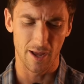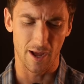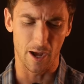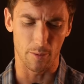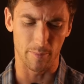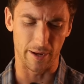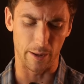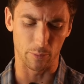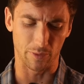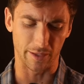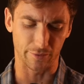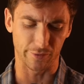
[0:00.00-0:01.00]
Um, and I
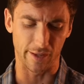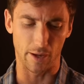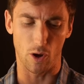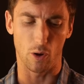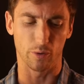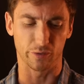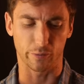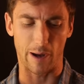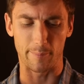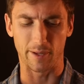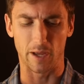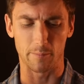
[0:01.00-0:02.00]
would like to say, oh, it's a
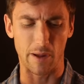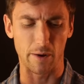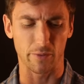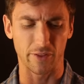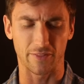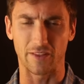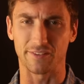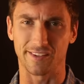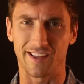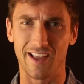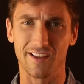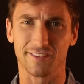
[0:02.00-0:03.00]
crappy gun, but I don't think that's the
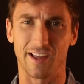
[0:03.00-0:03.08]
case.